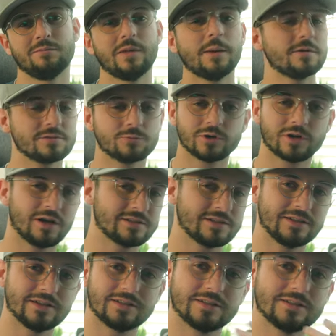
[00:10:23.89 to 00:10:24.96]
maybe some more
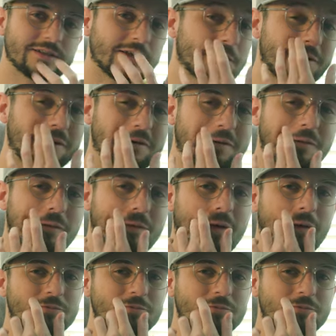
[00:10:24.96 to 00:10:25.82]
content like this. I don't know.